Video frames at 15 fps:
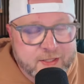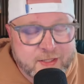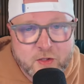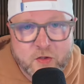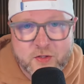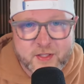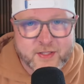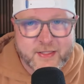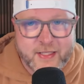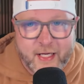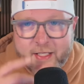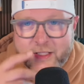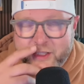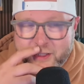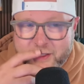news is
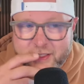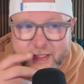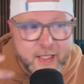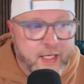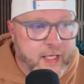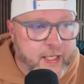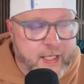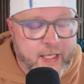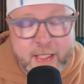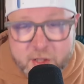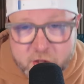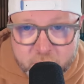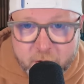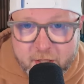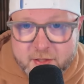not just
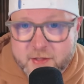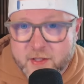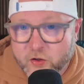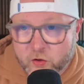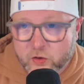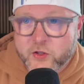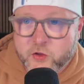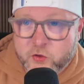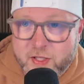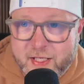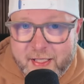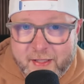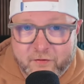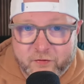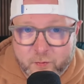interesting or
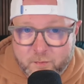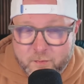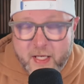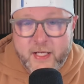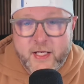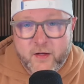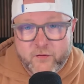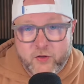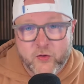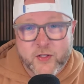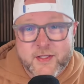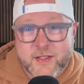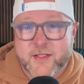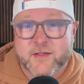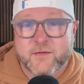intriguing. For many of you,
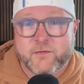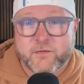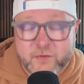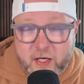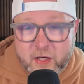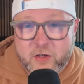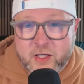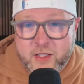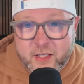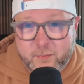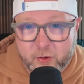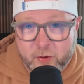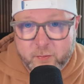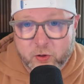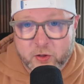this is very
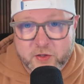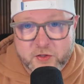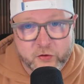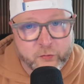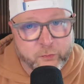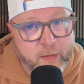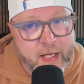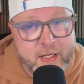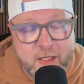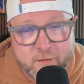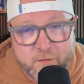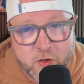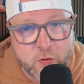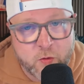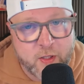deeply personal. Many of
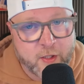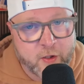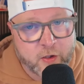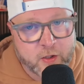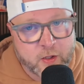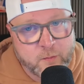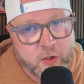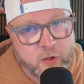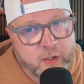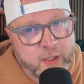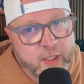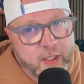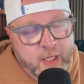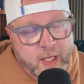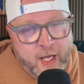you in our community,
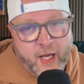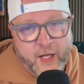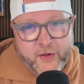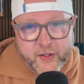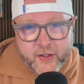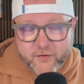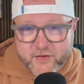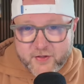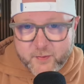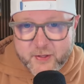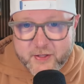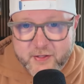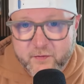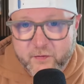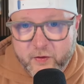I think of
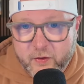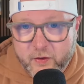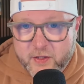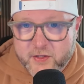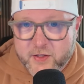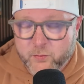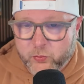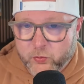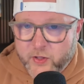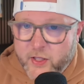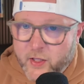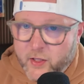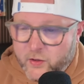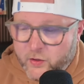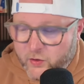specifically
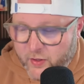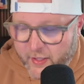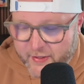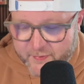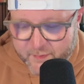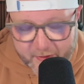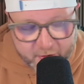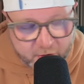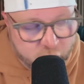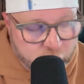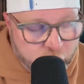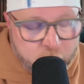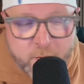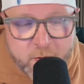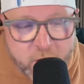Sabrina, who has been a
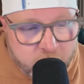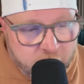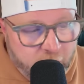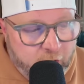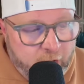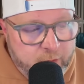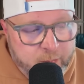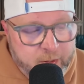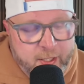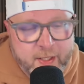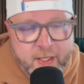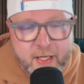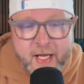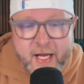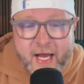contributor to On The Pen,
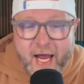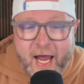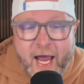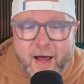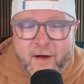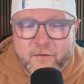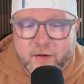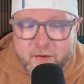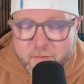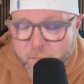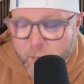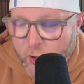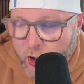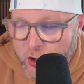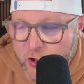have
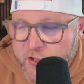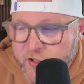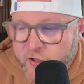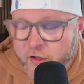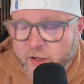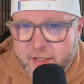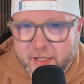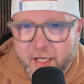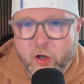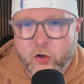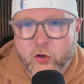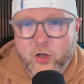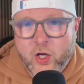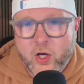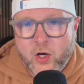personally dealt
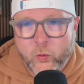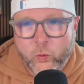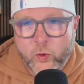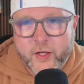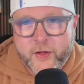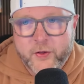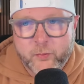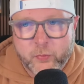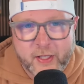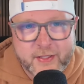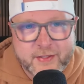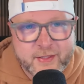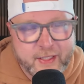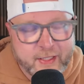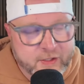with
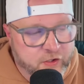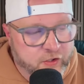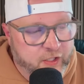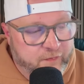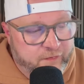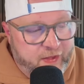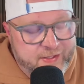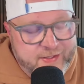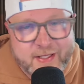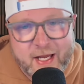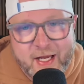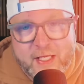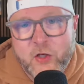breast cancer. If that's not